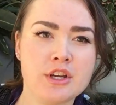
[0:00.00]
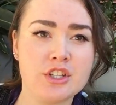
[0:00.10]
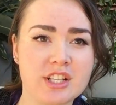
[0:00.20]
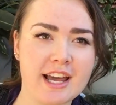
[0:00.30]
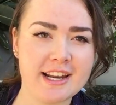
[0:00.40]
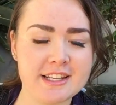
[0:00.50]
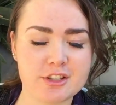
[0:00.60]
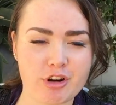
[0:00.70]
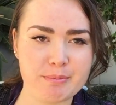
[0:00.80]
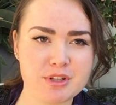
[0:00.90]
just kind of
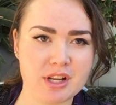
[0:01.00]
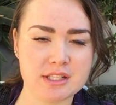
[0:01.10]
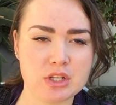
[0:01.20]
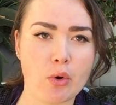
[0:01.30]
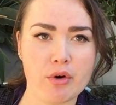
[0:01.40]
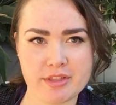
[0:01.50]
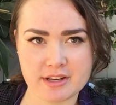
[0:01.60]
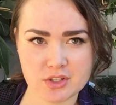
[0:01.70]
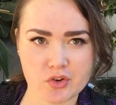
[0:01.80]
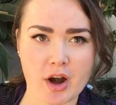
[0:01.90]
description as an author
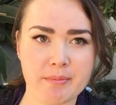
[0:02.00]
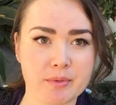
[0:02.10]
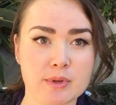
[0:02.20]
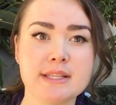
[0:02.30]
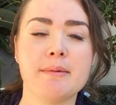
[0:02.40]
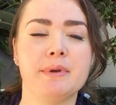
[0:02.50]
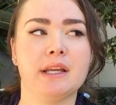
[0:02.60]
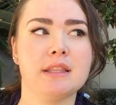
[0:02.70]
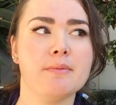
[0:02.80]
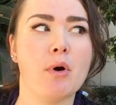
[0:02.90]
describing what's
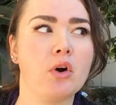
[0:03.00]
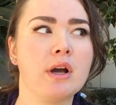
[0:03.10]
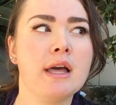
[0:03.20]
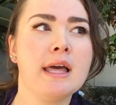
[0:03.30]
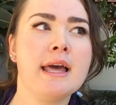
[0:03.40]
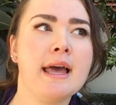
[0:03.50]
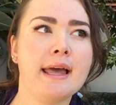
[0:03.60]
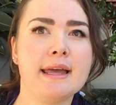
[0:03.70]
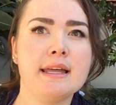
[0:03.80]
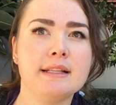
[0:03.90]
happening in the book.
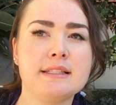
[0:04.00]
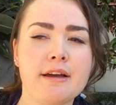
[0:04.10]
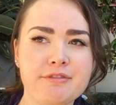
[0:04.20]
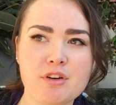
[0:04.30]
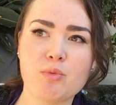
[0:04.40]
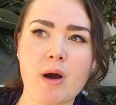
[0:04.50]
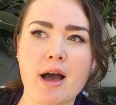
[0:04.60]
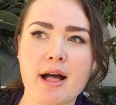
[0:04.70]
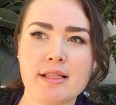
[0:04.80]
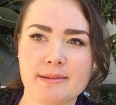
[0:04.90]
And after a
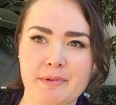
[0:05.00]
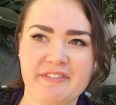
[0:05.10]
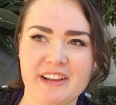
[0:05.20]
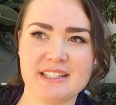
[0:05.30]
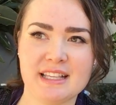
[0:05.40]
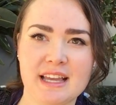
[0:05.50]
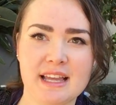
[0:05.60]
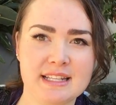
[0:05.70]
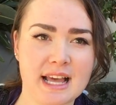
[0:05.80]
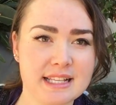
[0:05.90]
while, the
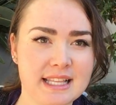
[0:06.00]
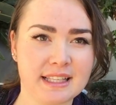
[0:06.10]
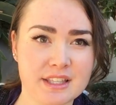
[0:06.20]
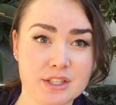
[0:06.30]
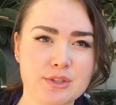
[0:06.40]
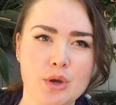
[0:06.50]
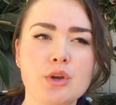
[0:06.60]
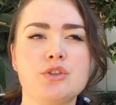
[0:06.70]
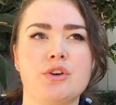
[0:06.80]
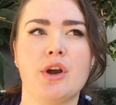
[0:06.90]
professor does like the
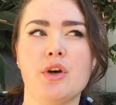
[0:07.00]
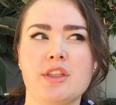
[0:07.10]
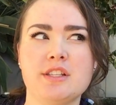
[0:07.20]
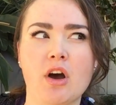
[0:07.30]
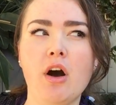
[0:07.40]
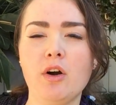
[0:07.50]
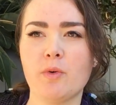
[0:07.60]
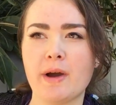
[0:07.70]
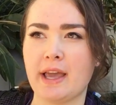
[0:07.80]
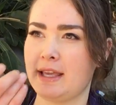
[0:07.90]
surgery on the dog,
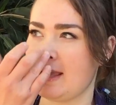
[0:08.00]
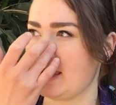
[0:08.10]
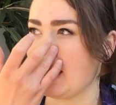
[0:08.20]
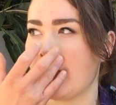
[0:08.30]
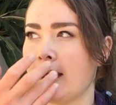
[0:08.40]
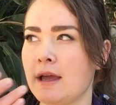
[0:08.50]
where he